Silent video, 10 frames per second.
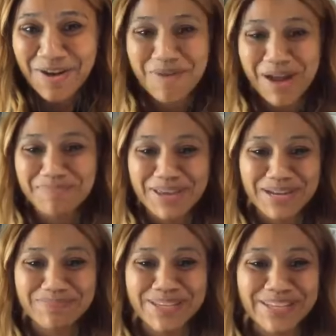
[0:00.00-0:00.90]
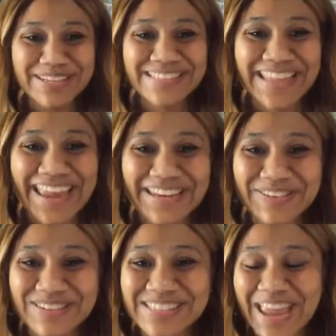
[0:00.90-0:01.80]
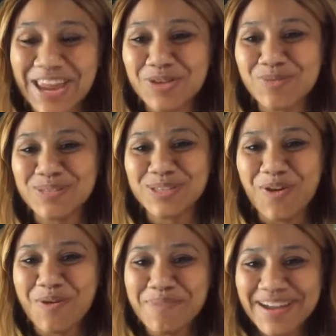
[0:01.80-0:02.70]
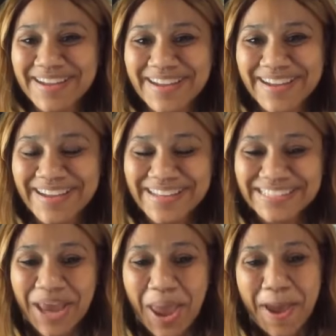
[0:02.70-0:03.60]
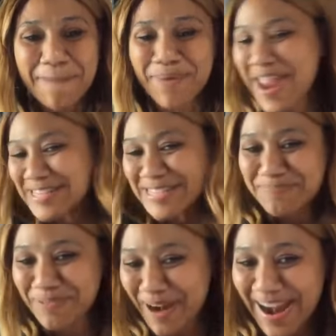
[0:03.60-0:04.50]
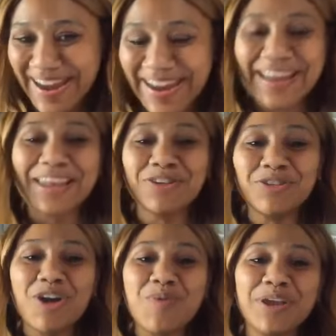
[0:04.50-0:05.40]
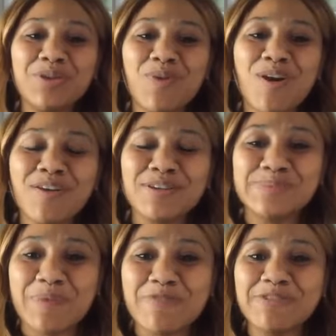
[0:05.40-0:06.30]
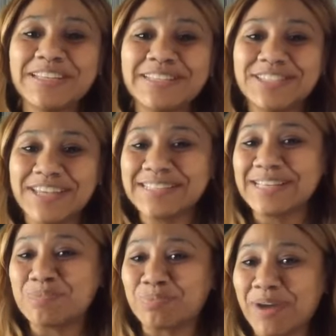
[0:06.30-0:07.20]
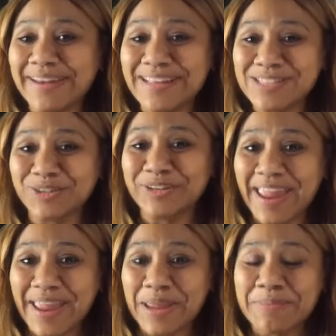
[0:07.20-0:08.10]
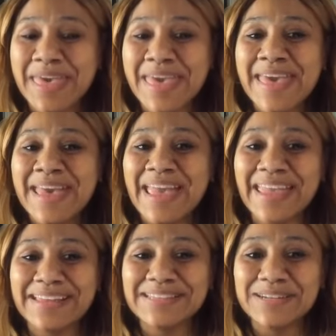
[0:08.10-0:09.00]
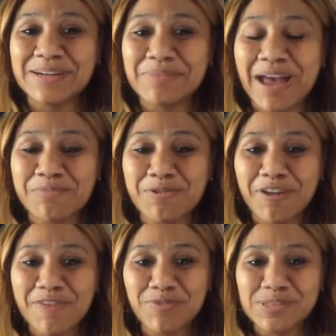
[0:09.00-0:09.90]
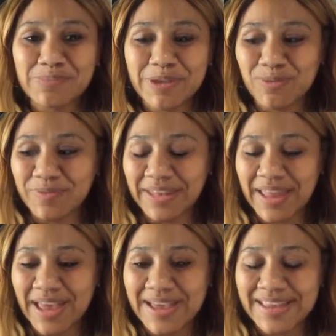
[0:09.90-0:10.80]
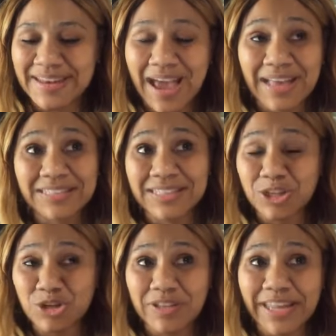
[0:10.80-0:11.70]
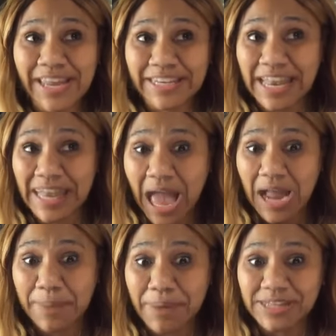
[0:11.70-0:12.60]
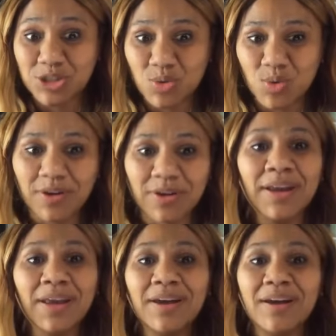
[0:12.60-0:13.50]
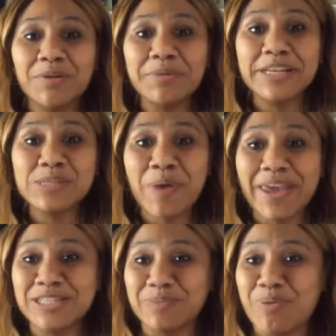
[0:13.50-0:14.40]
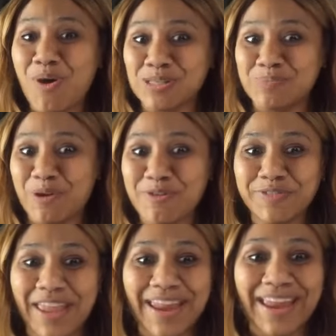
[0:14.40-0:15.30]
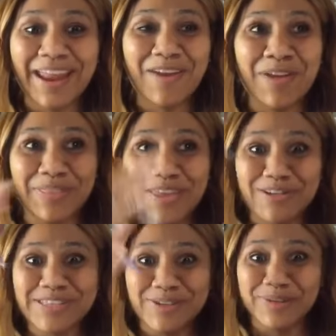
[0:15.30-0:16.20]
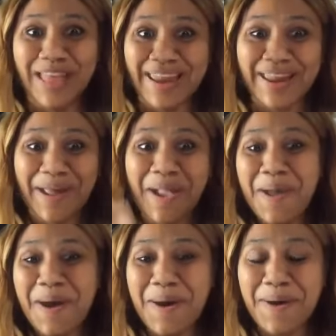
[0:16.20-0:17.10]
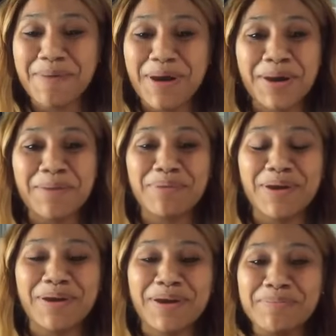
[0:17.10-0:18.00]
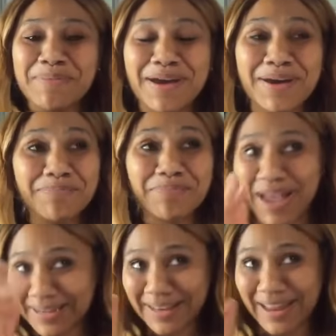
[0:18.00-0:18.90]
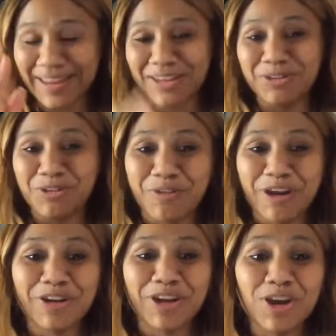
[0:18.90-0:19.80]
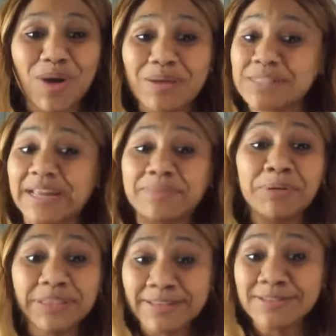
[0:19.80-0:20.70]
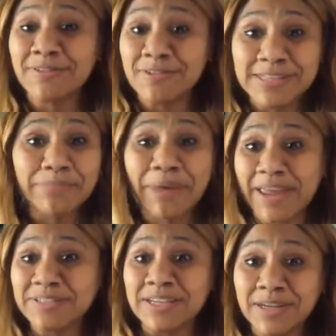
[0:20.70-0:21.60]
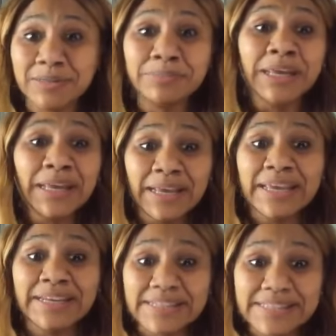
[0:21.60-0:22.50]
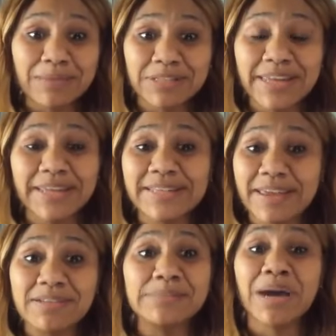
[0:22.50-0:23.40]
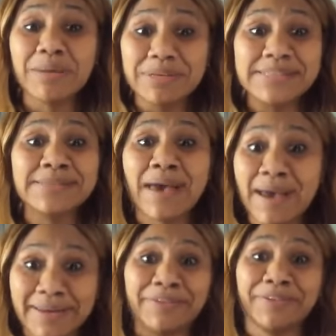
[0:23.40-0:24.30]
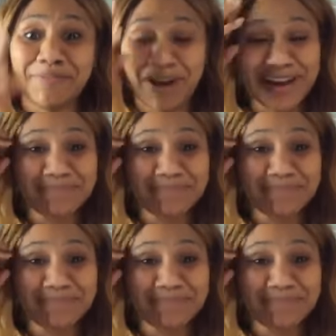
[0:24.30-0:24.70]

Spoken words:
I meet up to your standards. Thank you so much, Brandy Bright. You know what you are? Her spirit is just as bright as her name. And I'm grateful to be on the line. I literally had to lock my door. It is Paige and Paul's birthday, and they're still like up kind of like, raring to go. I was like, put these girls in the bathtub. It is time to take it down because mama's tired, right?